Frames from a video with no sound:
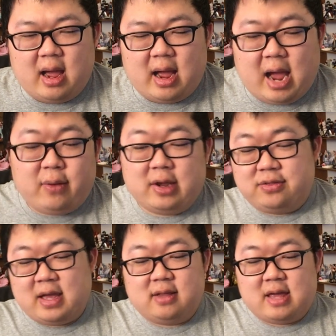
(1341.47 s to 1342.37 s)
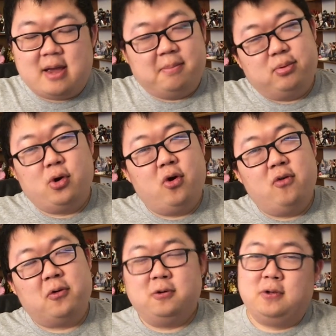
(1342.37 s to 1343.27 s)
how I think they
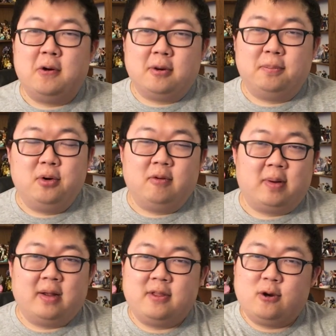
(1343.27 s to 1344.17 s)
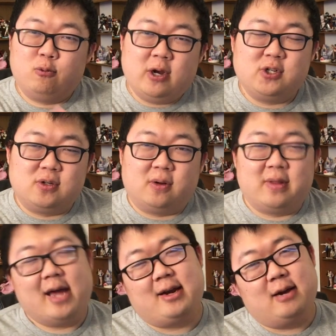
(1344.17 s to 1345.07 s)
improve or don't improve upon the original,
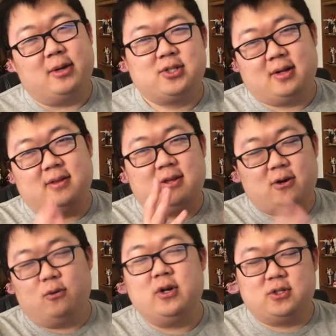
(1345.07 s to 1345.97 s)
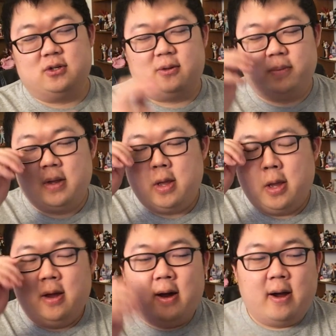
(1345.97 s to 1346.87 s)
not how much I like the original.
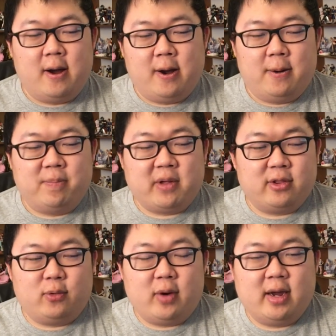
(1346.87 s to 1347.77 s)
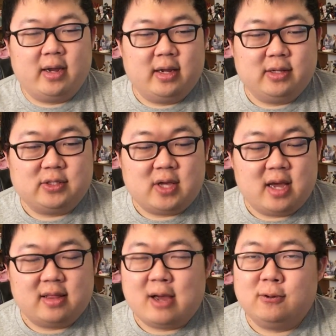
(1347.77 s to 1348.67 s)
Otherwise,
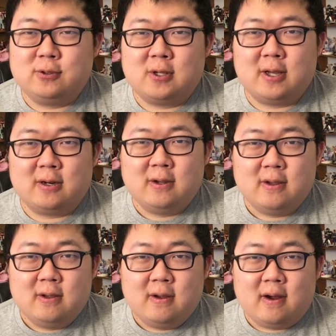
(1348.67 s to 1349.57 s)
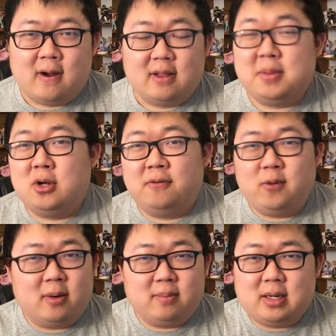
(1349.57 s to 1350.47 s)
yeah, that was it. Let me know if you
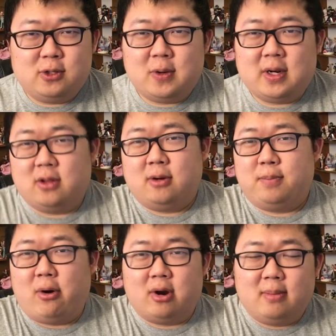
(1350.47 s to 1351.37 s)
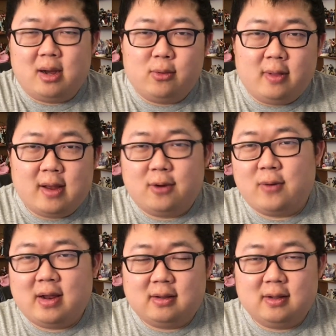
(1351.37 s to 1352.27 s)
want me to do any other Pokemon-related
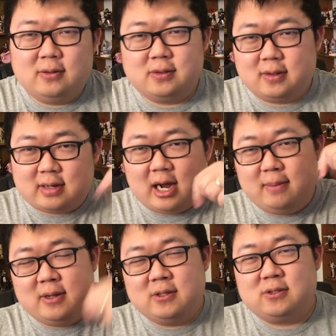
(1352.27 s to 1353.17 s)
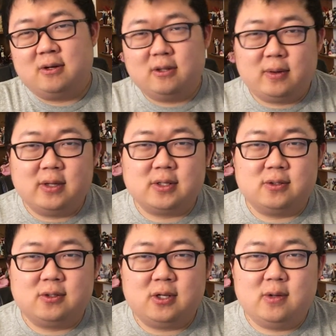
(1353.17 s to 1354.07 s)
rankings in the comments. Otherwise, I'll
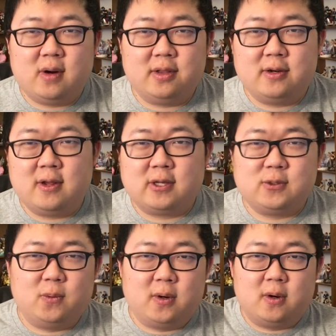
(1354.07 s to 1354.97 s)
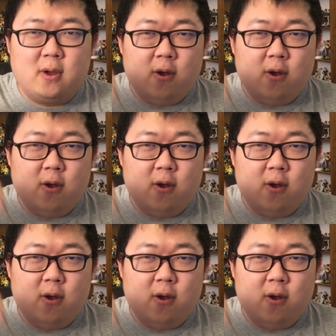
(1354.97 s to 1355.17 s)
see you on the next one.